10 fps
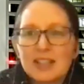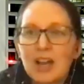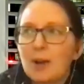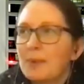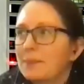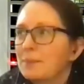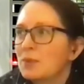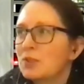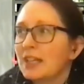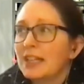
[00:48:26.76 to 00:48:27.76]
I'm
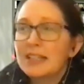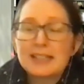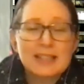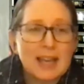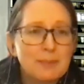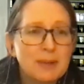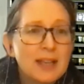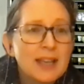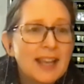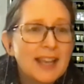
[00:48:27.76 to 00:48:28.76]
checking the time,
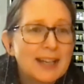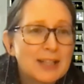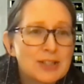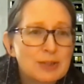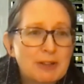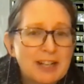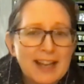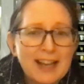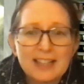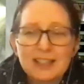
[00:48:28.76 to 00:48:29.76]
and I just want
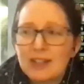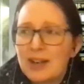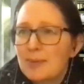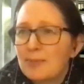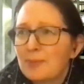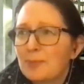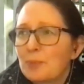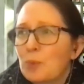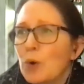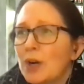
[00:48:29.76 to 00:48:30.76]
to add
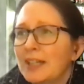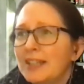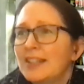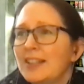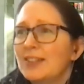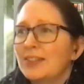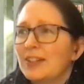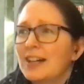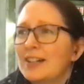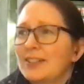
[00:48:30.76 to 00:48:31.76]
one
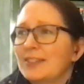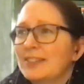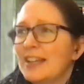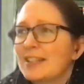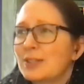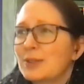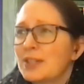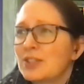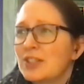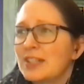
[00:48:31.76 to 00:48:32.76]
last
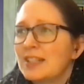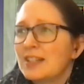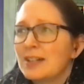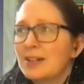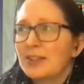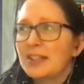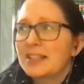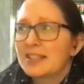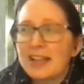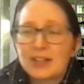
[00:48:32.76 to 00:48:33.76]
question
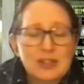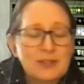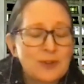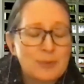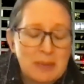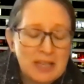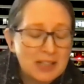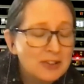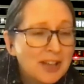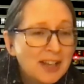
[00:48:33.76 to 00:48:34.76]
that's actually from
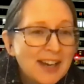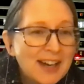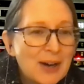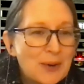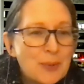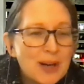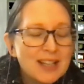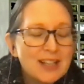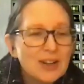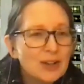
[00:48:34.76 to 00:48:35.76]
me.
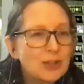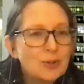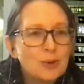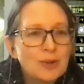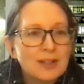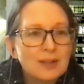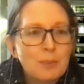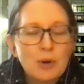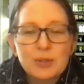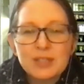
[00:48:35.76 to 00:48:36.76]
What are you
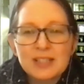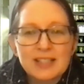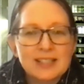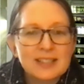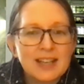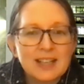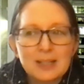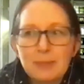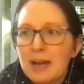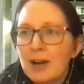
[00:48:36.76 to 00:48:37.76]
most
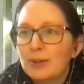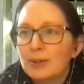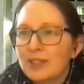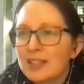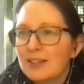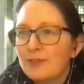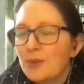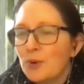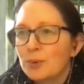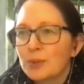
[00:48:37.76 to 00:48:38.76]
excited about, looking
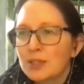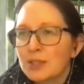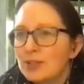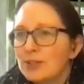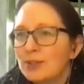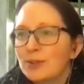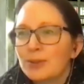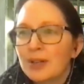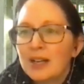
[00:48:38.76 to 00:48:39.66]
forward to